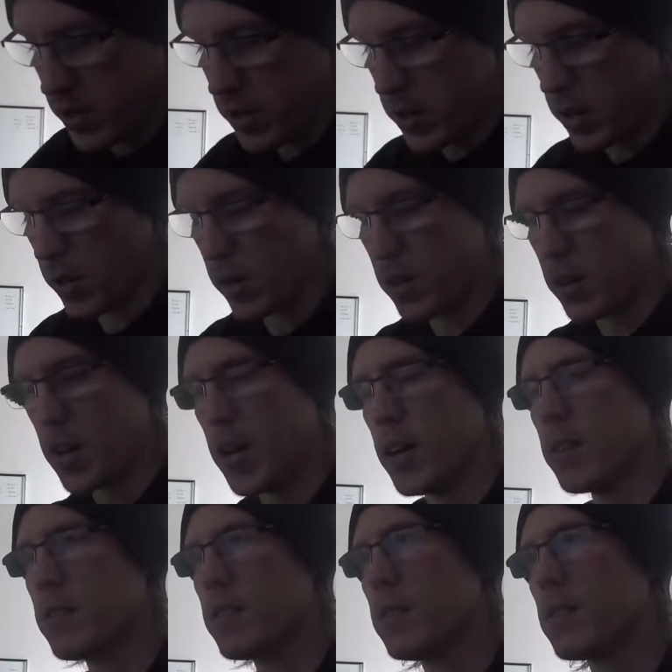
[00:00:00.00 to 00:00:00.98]

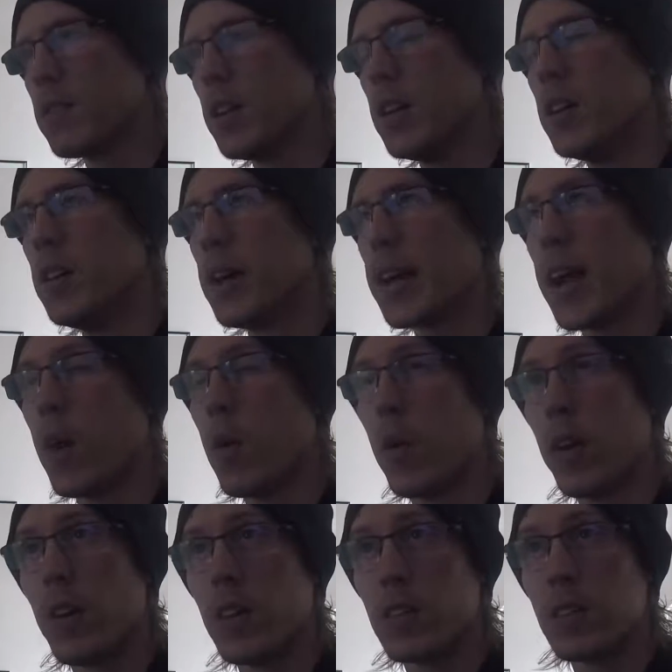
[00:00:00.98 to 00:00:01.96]
or well, I got
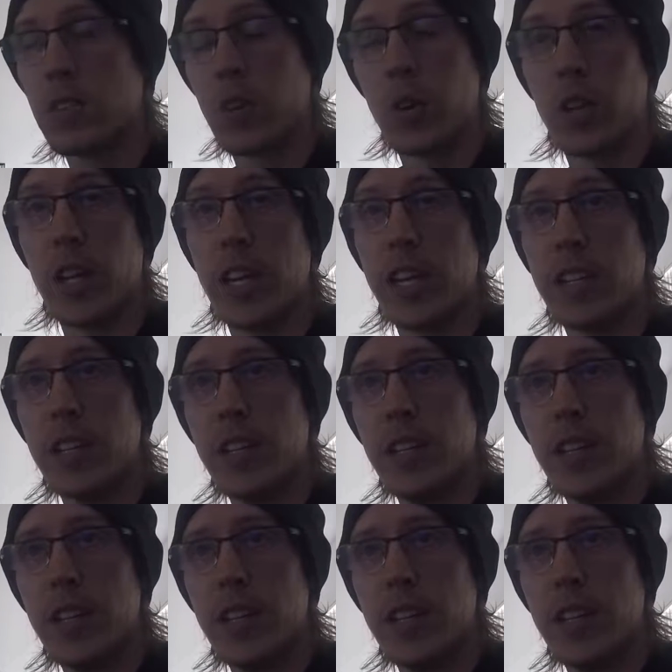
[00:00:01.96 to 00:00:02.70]
oil, coolant,